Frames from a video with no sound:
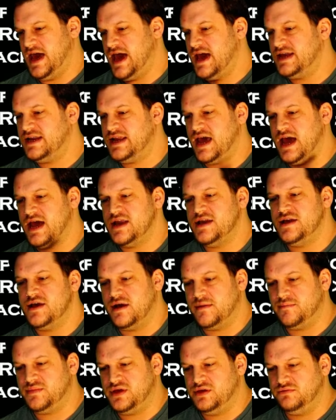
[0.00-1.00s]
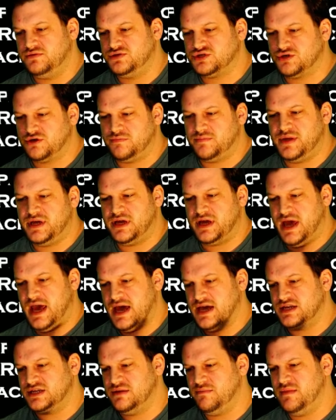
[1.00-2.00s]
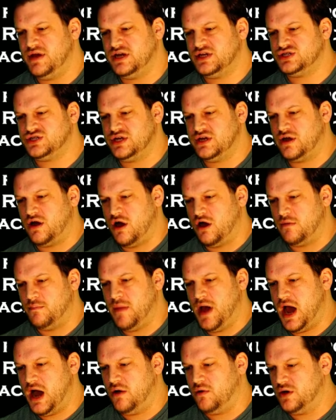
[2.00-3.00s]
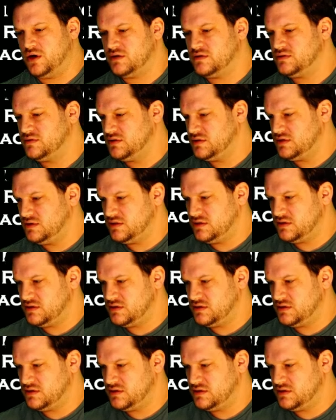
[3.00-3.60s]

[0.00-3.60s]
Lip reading: and end up usurping and diminishing our power.